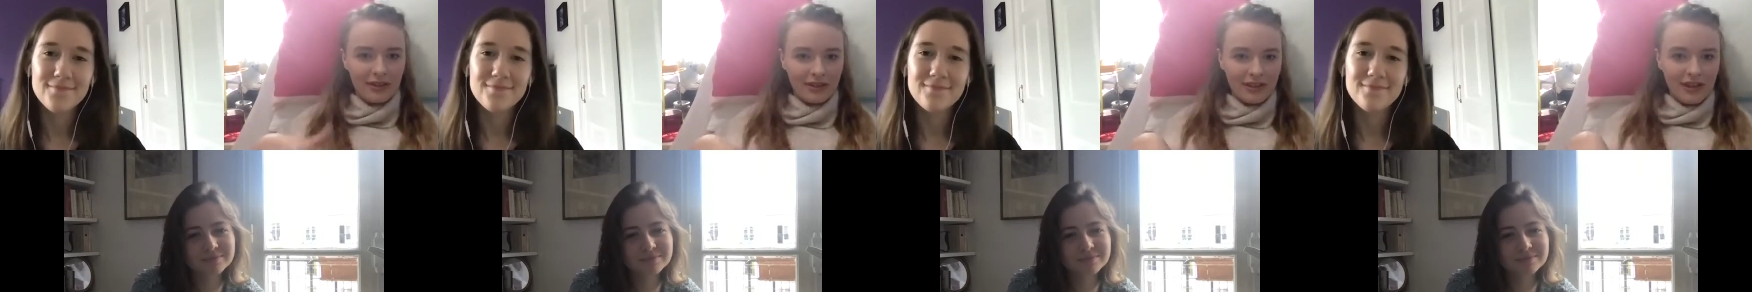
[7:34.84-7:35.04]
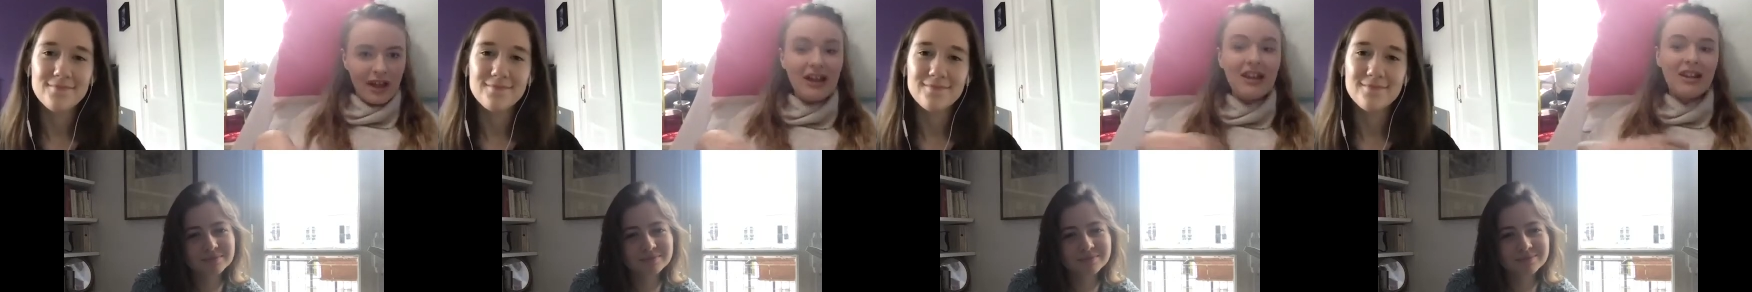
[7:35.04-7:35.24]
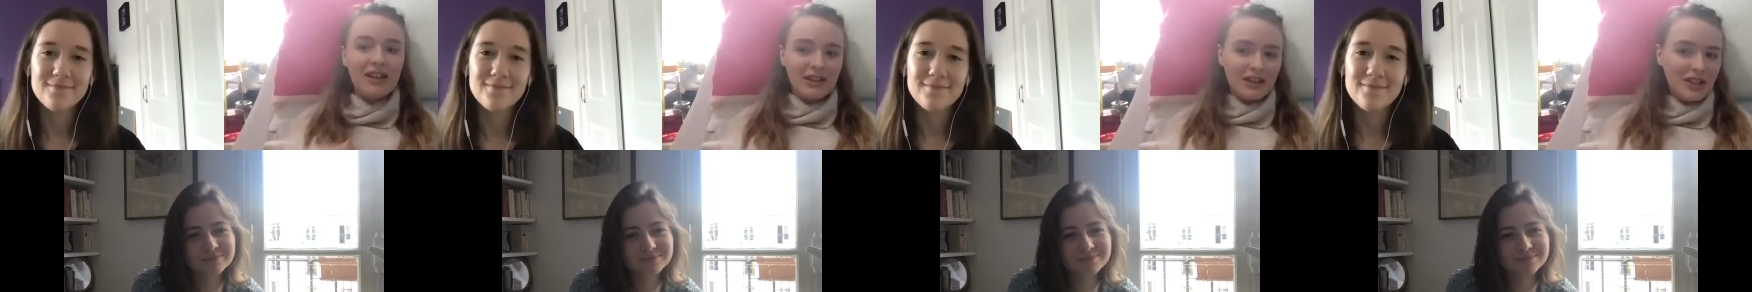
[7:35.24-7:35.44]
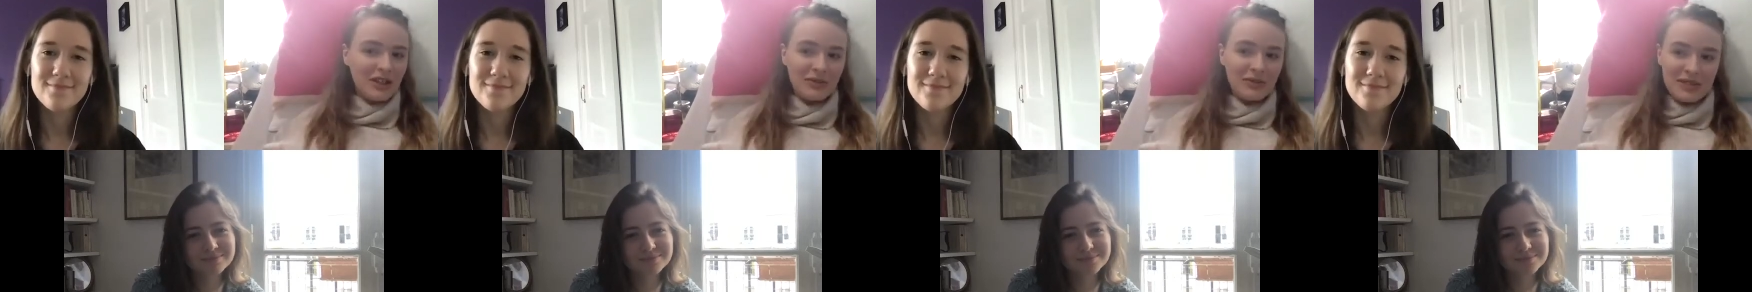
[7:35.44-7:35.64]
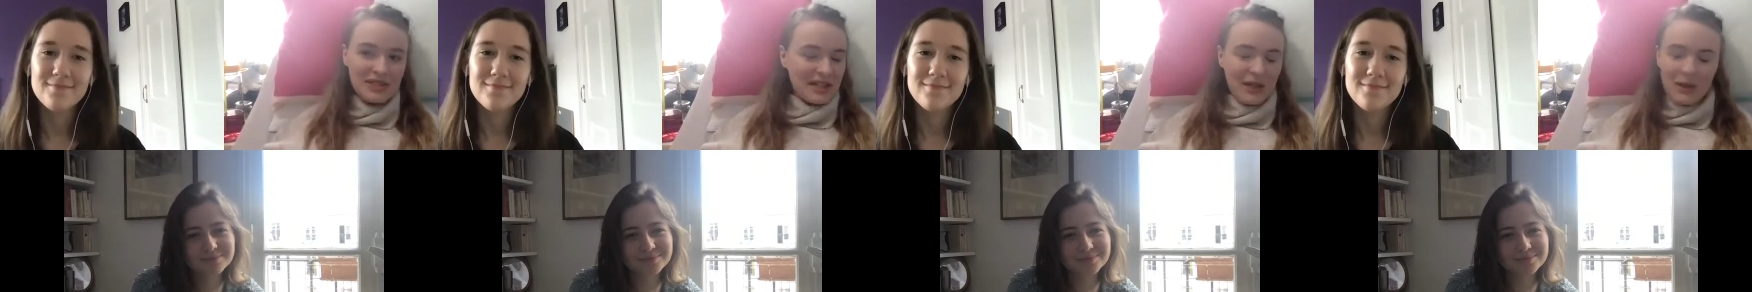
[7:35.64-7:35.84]
Speaker 1: I learned over
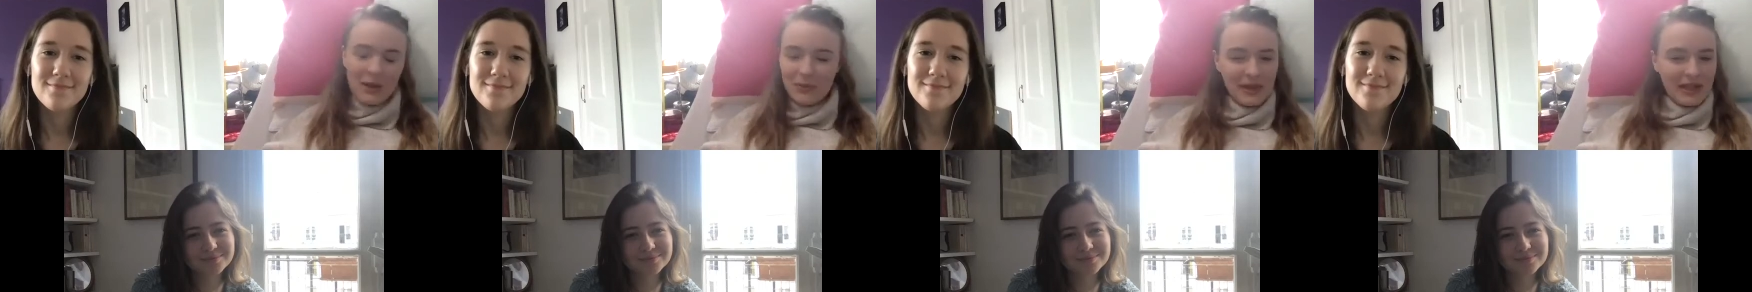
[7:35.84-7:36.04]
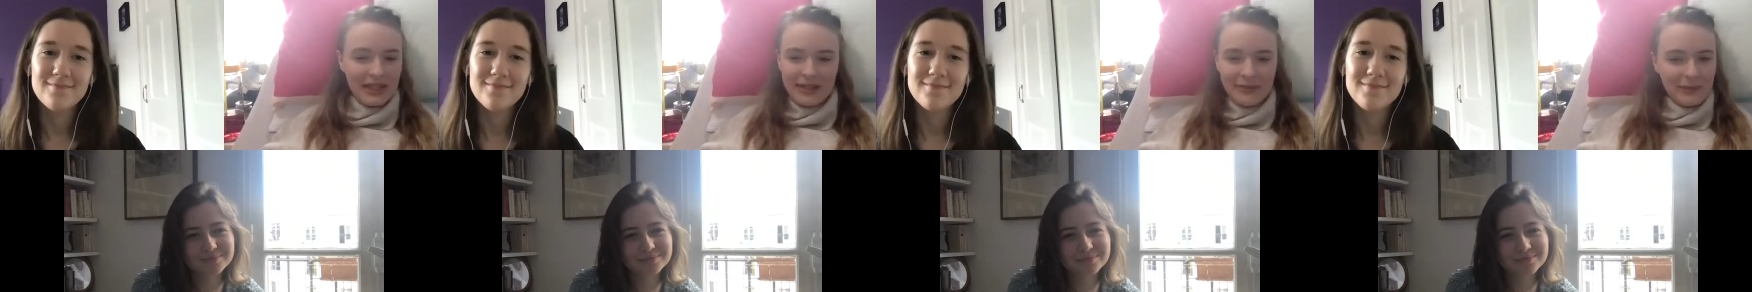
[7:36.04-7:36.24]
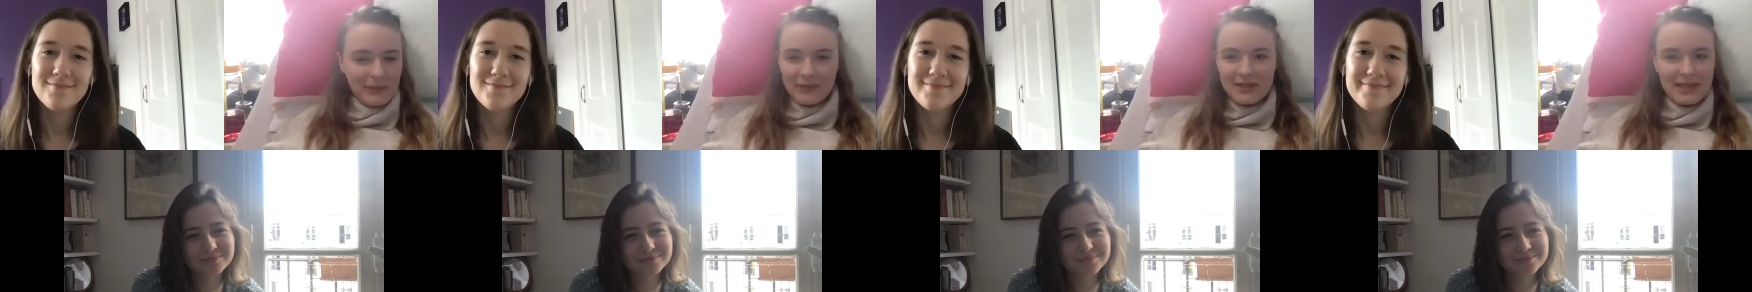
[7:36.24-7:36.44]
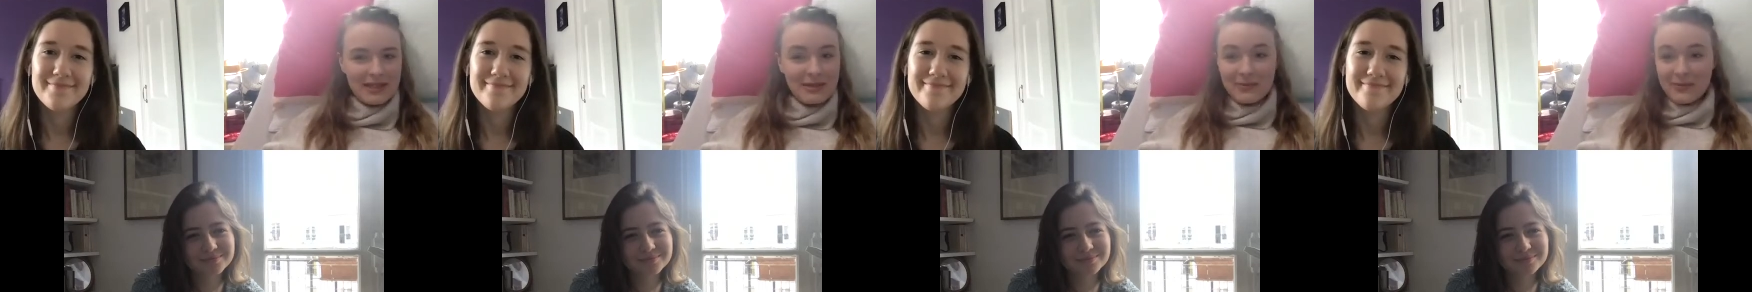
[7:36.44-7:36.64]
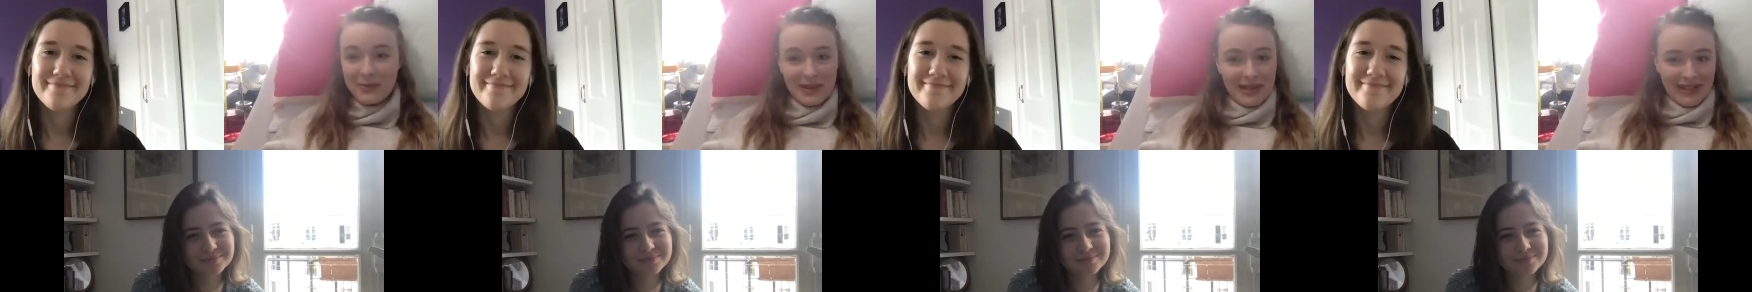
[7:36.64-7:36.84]
time that it doesn't
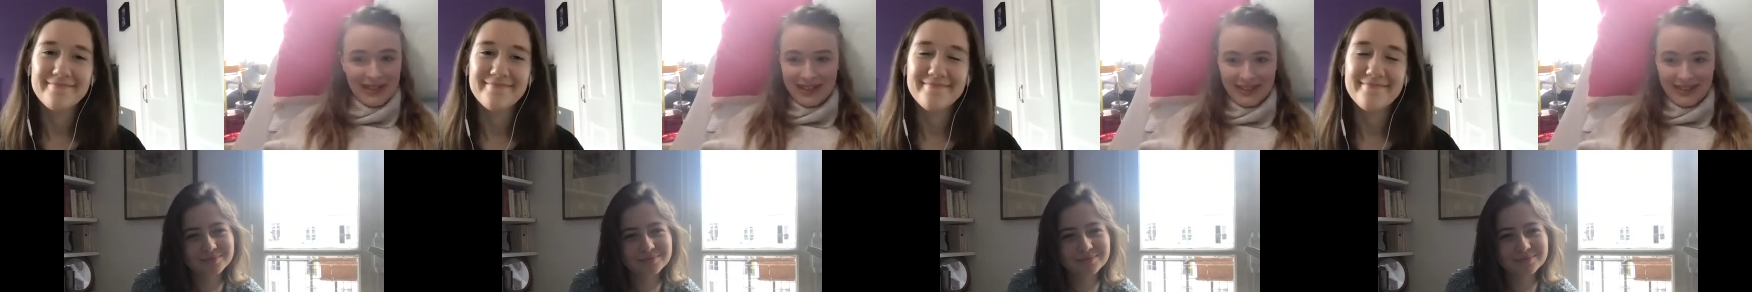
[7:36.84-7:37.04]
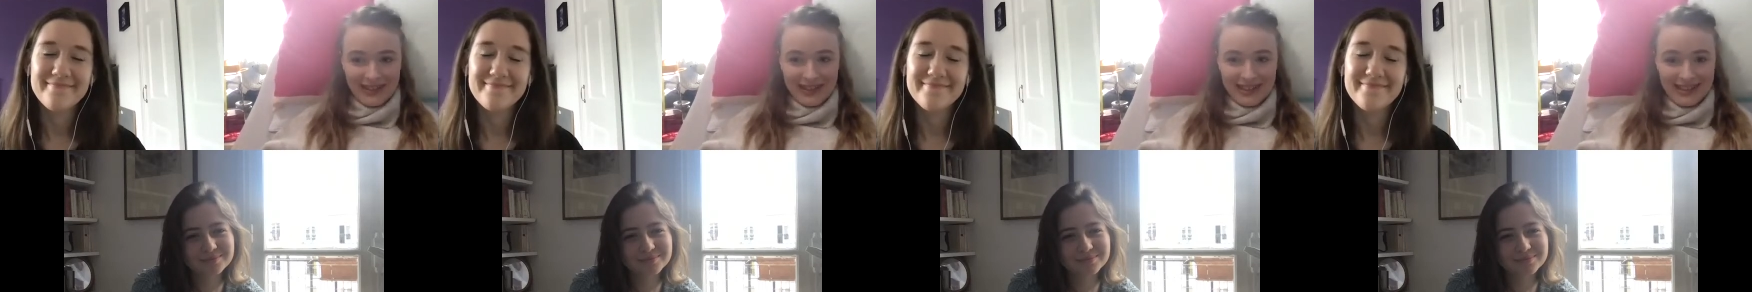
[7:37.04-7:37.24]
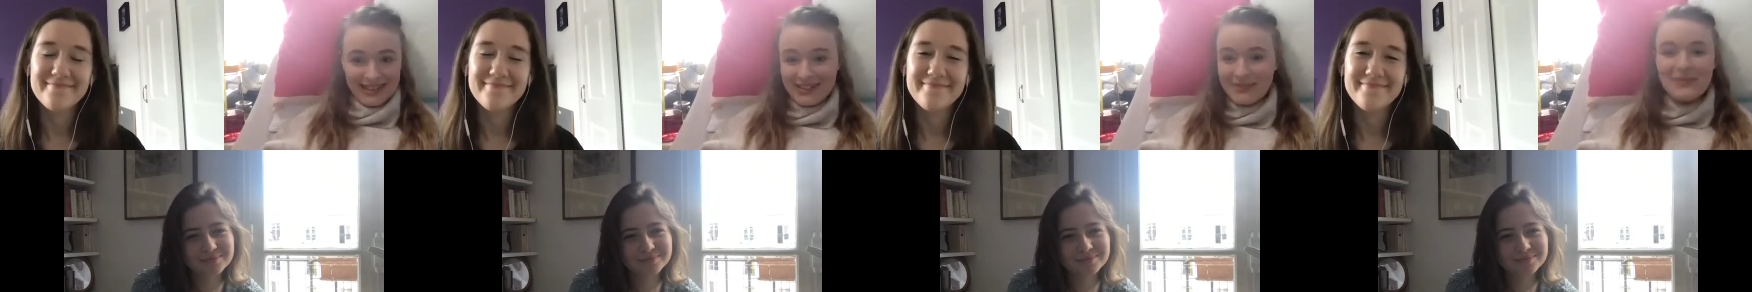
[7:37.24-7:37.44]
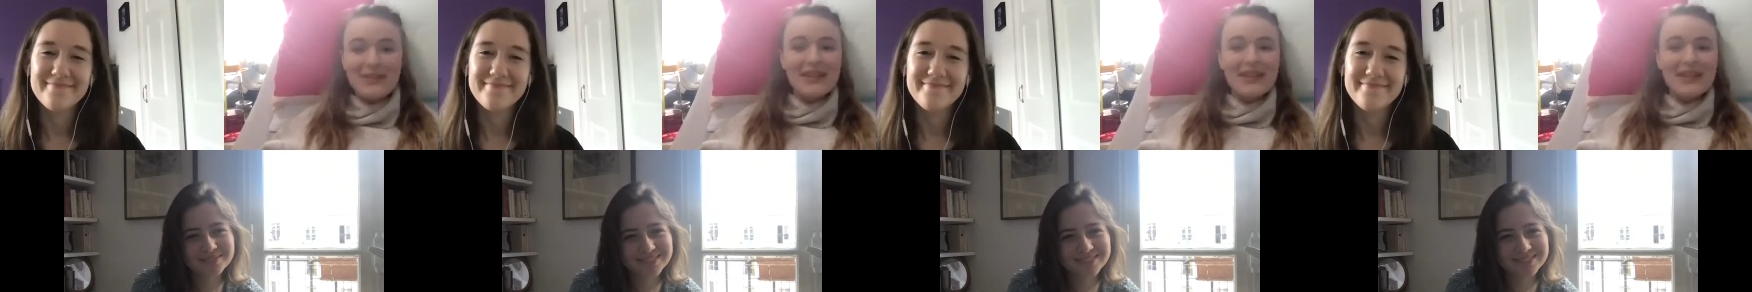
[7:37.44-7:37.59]
work like that.